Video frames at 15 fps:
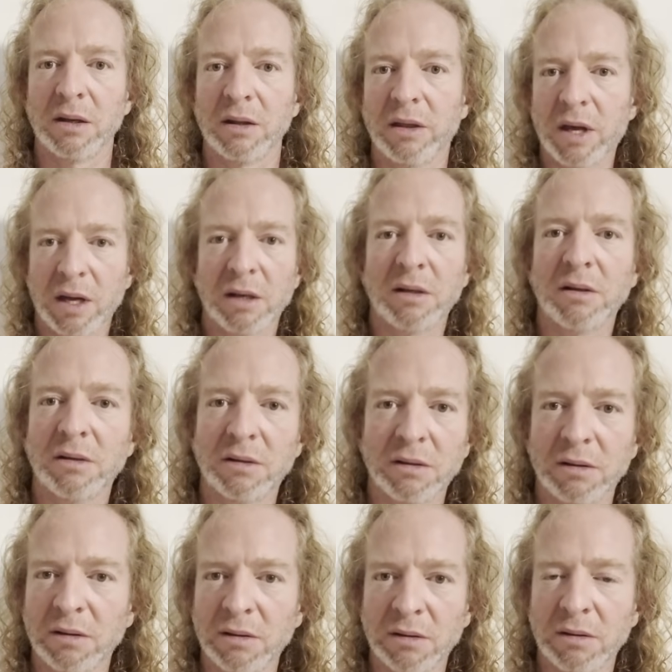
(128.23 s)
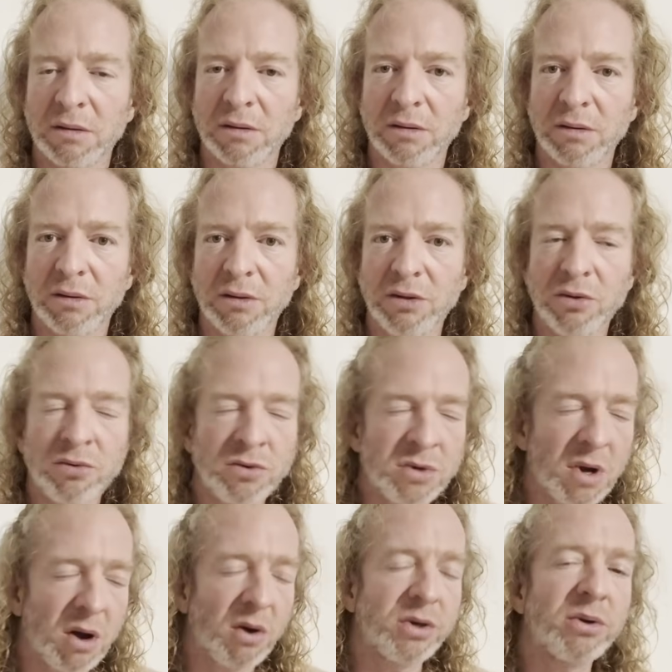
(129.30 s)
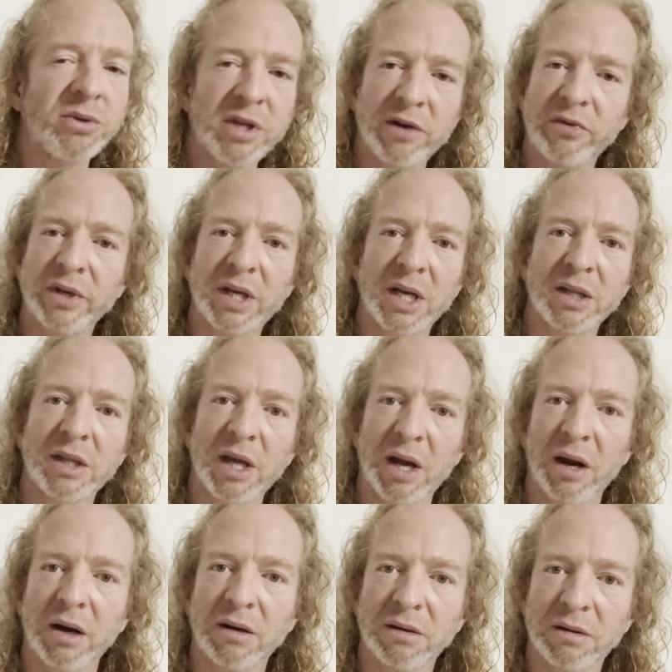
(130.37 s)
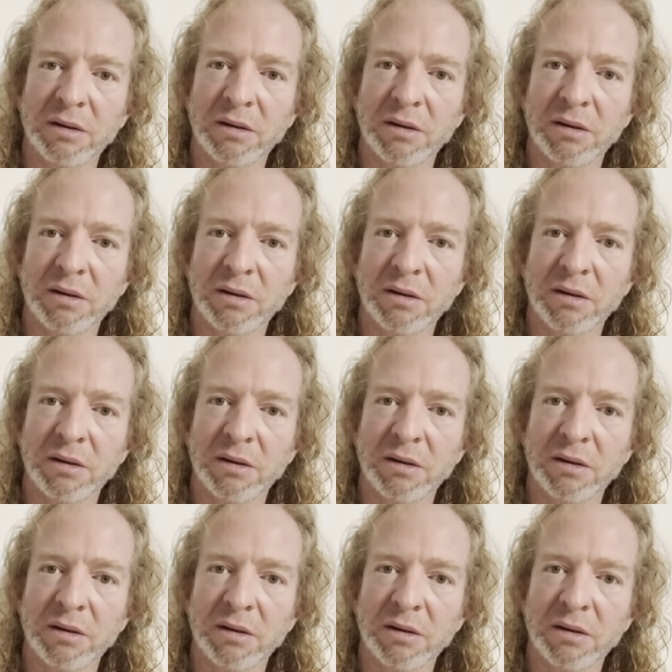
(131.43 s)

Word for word: then you know you'll never get there.